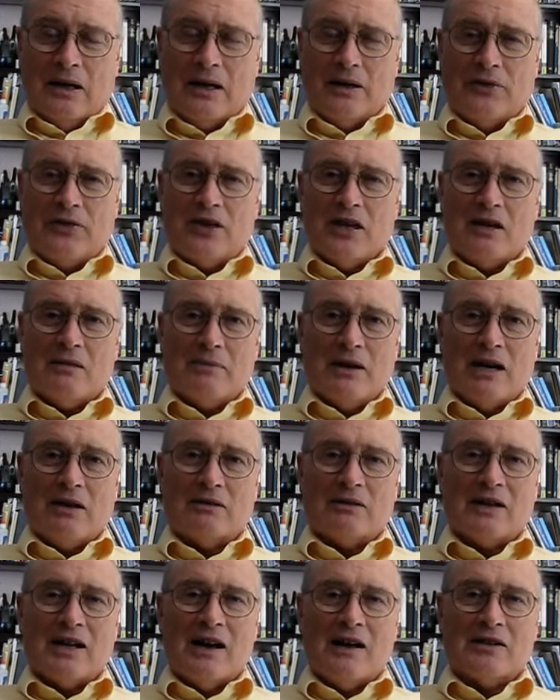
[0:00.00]
Think about
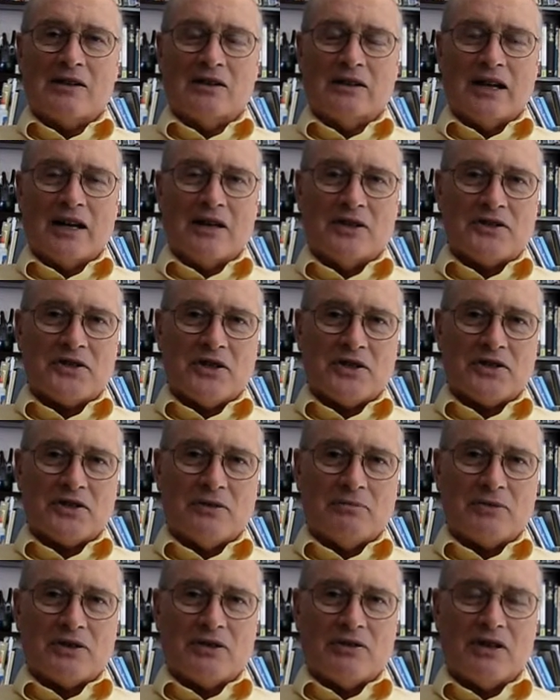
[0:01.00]
calculating
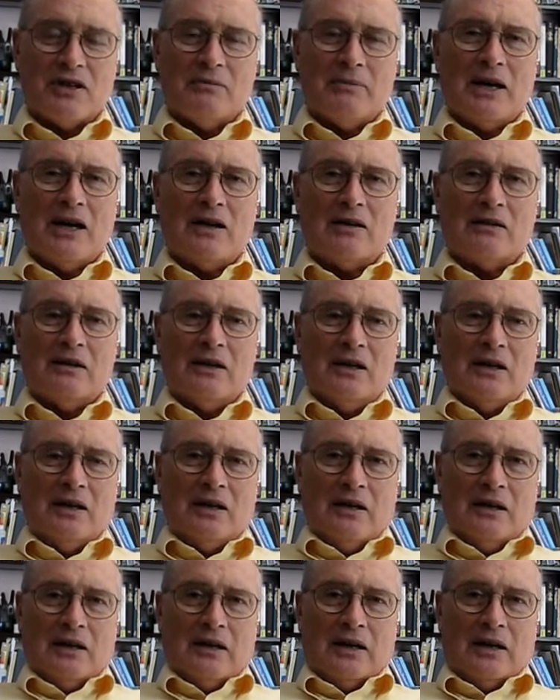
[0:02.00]
systems. Think about
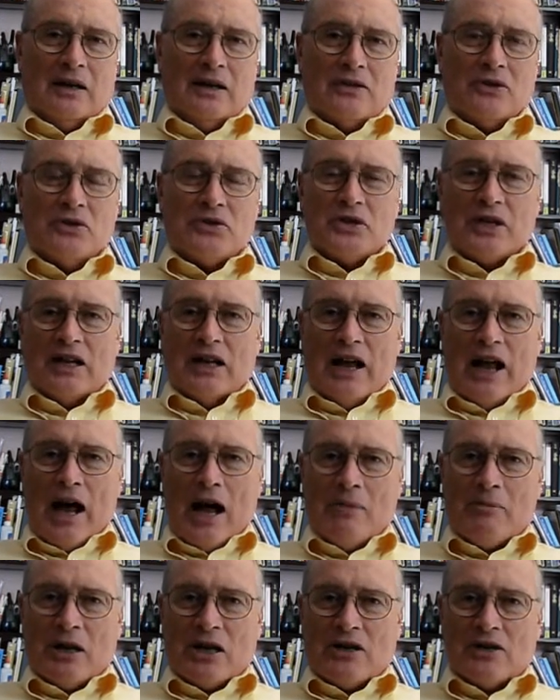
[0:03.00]
using an
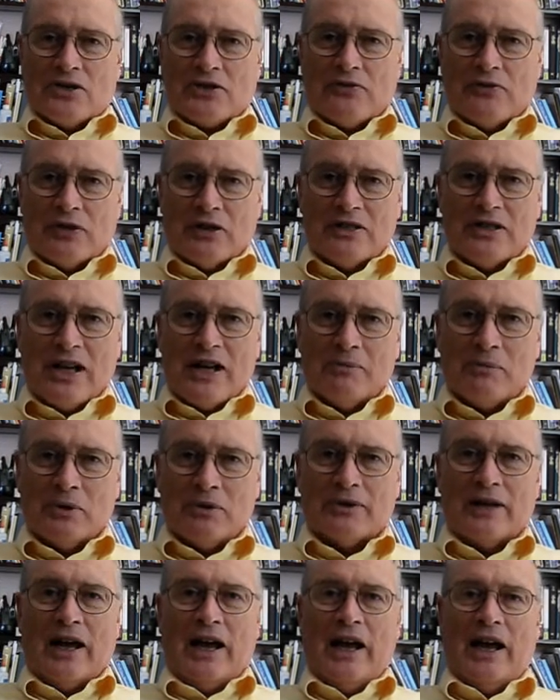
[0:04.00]
abacus, for example,
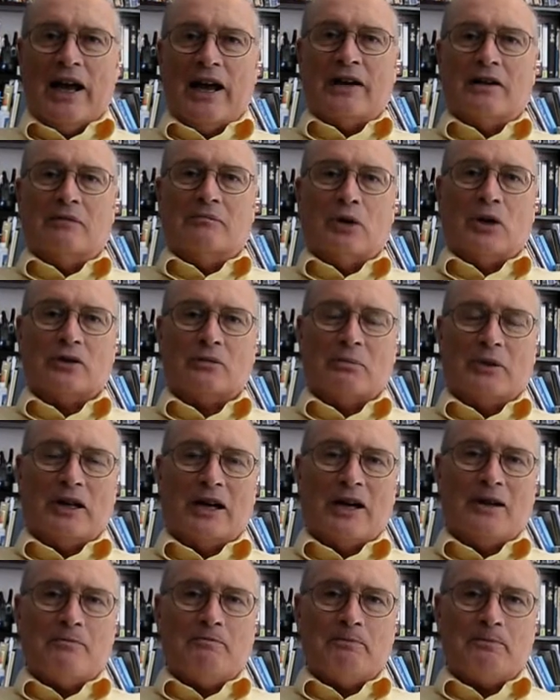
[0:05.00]
to add and
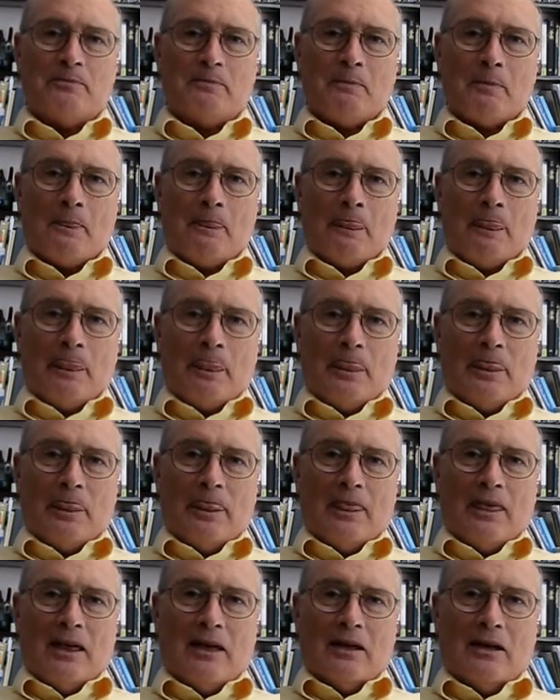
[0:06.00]
multiply.
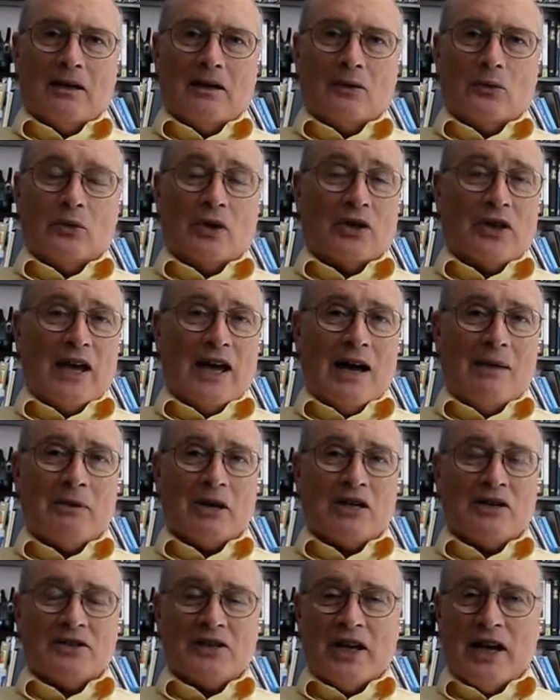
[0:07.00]
Well, the
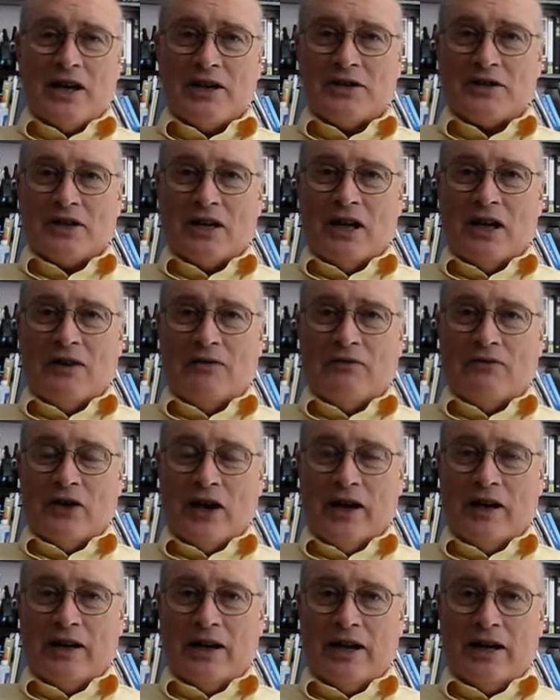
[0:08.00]
abacus has a
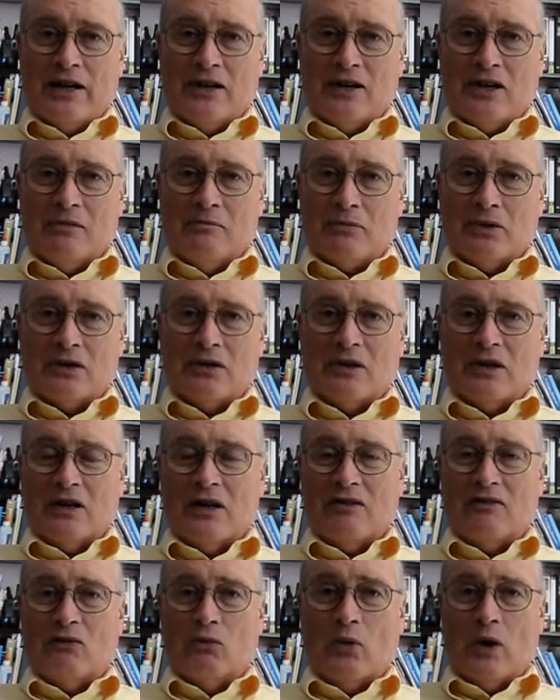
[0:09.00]
finite number
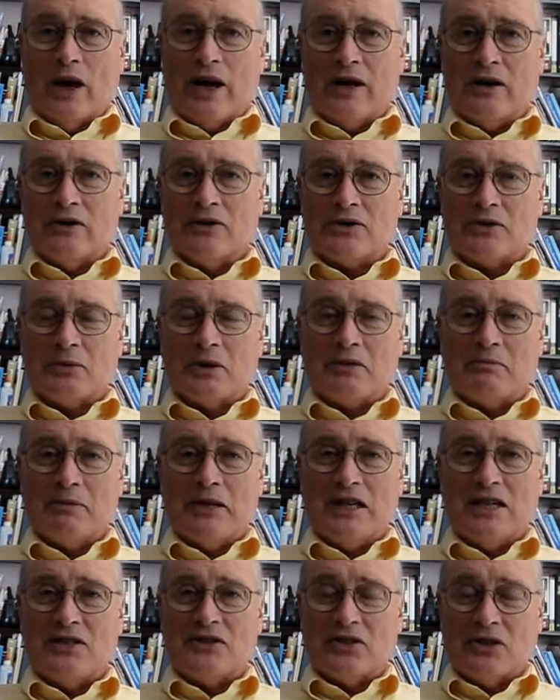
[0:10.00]
of wires with
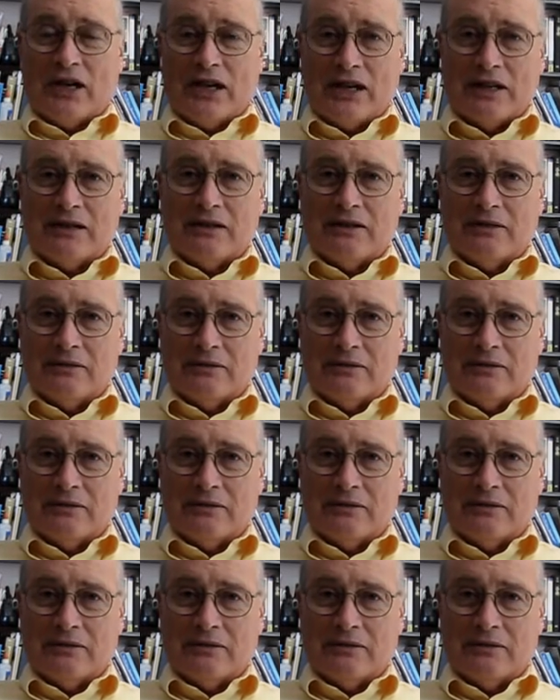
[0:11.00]
beads on it.